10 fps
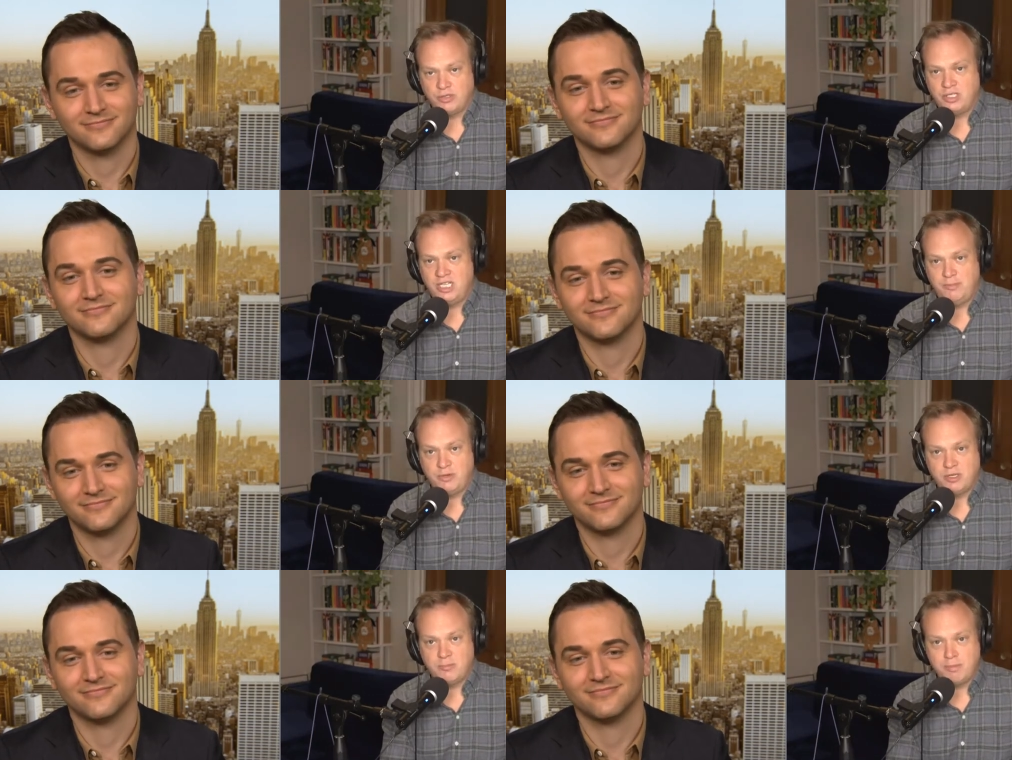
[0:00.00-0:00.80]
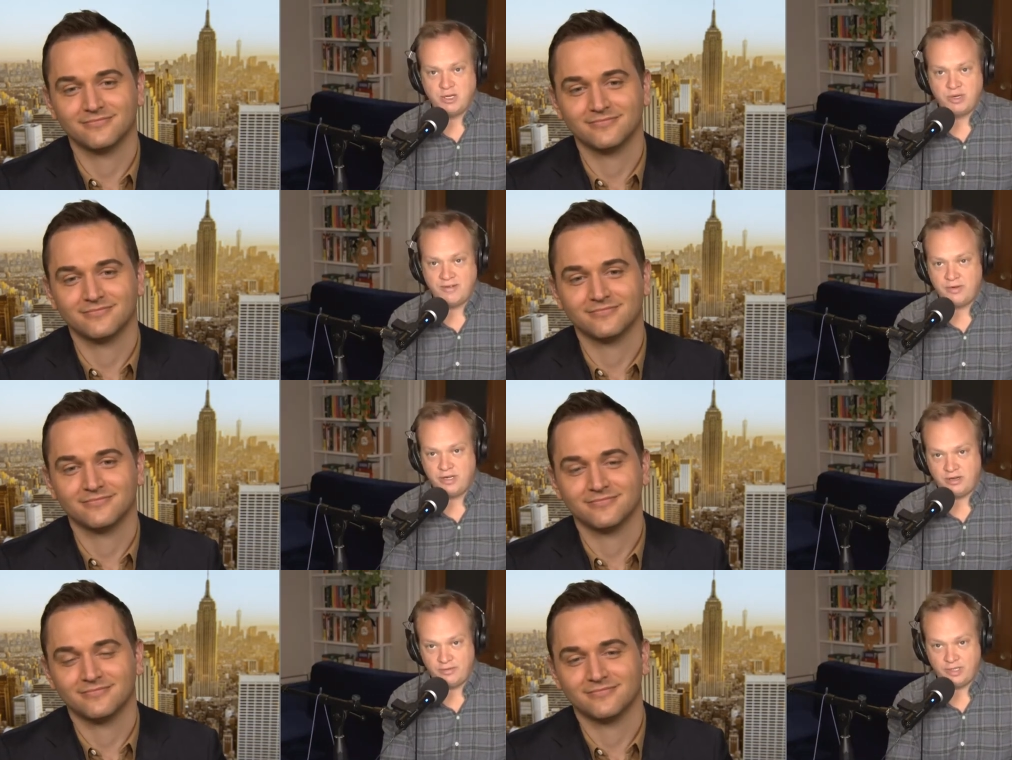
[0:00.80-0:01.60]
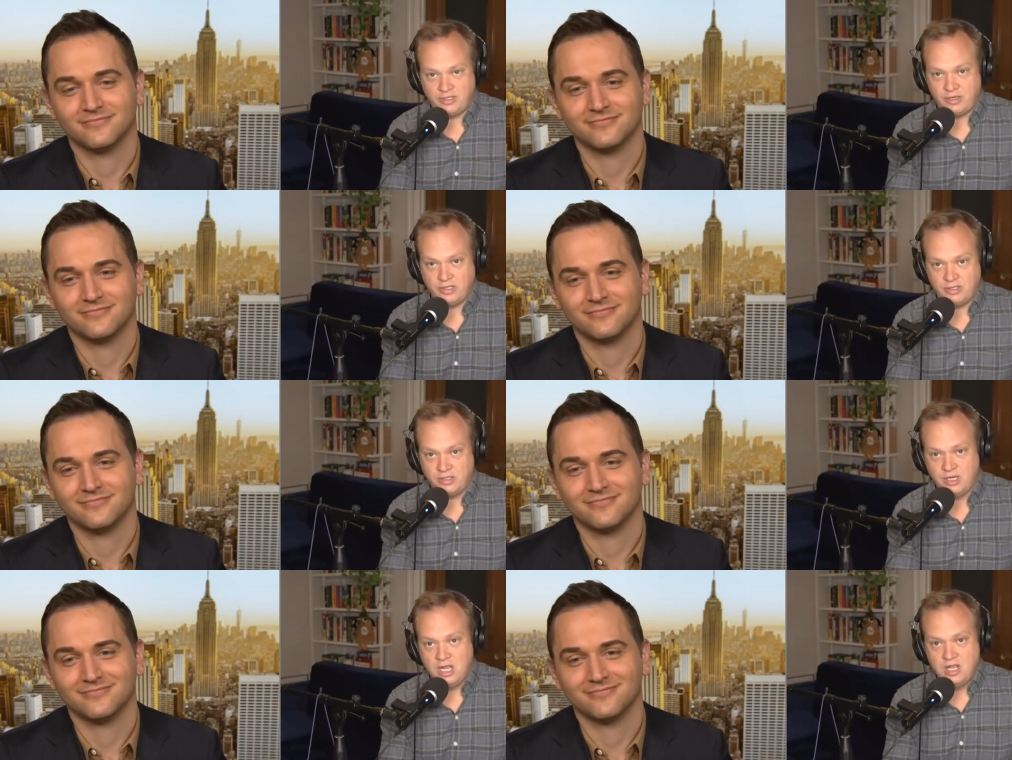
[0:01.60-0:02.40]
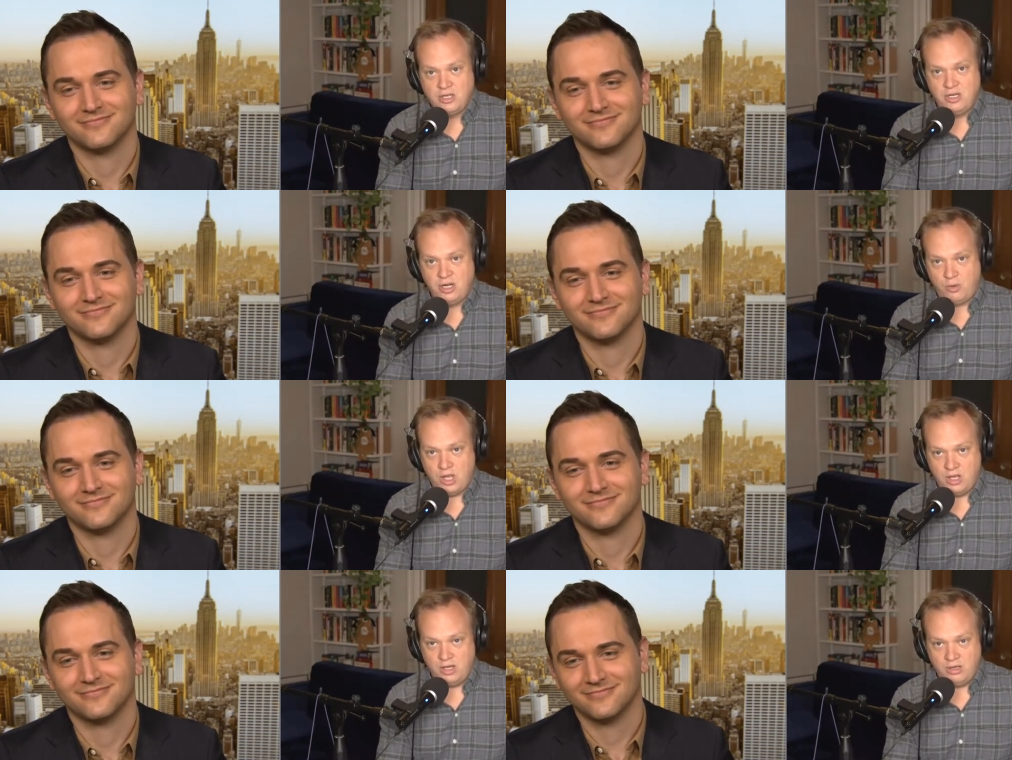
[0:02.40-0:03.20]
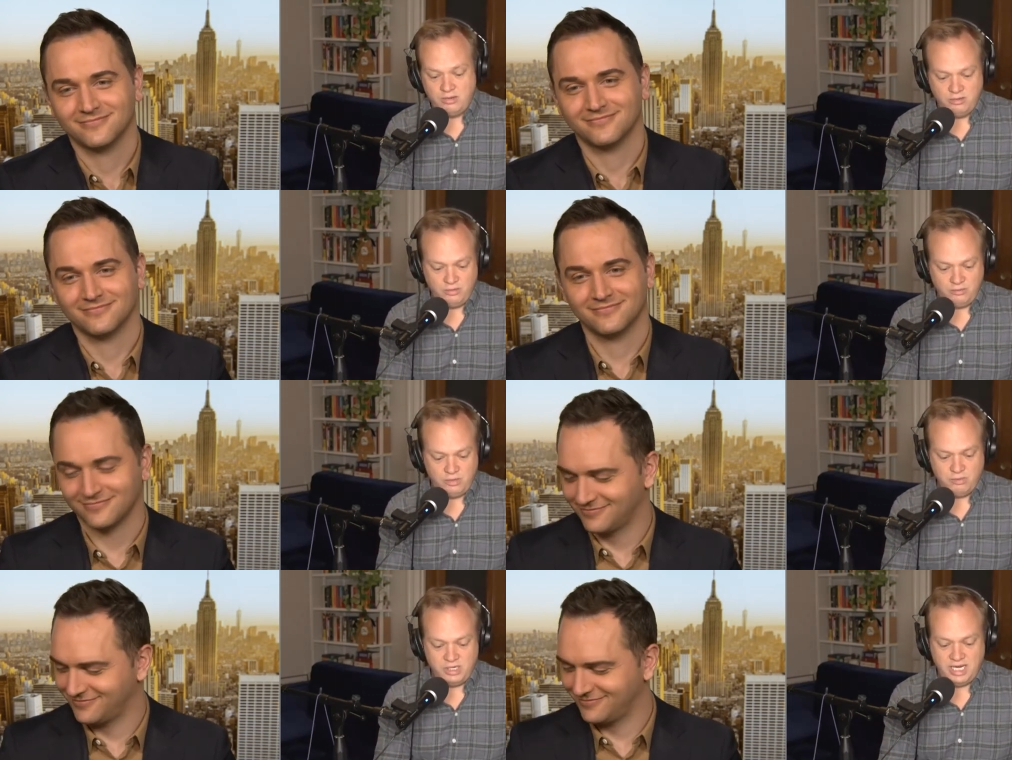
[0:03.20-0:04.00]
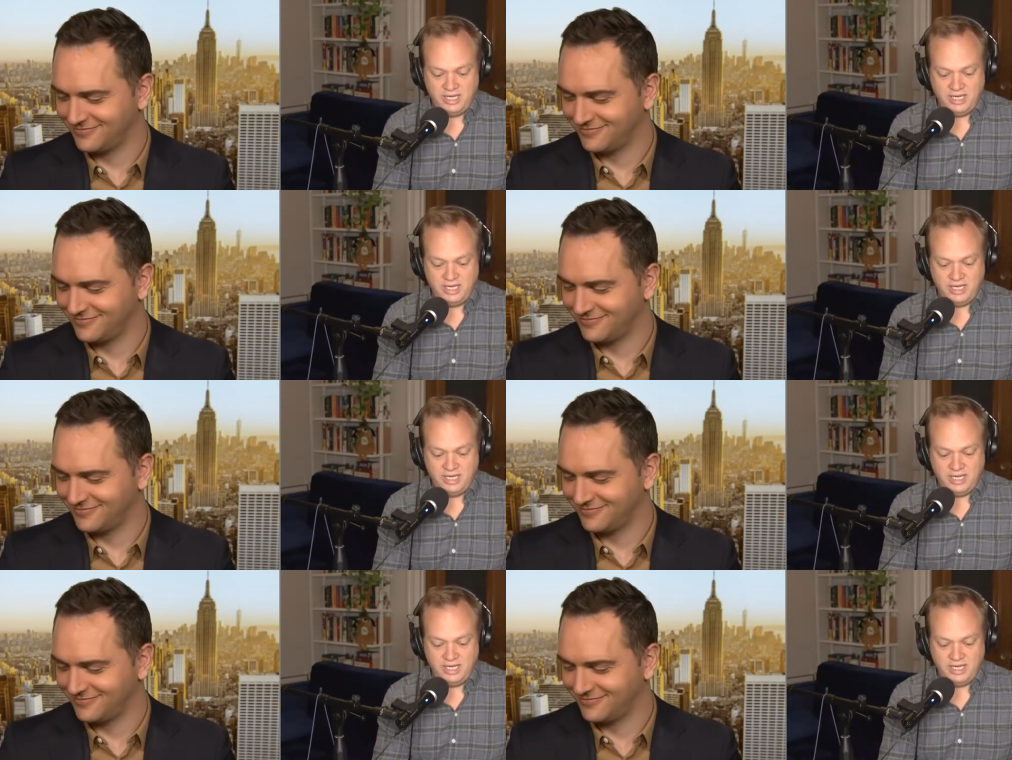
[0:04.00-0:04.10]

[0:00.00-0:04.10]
Speaker 1: Keep those in mind whenever you hear everybody starting to, you know, uh, get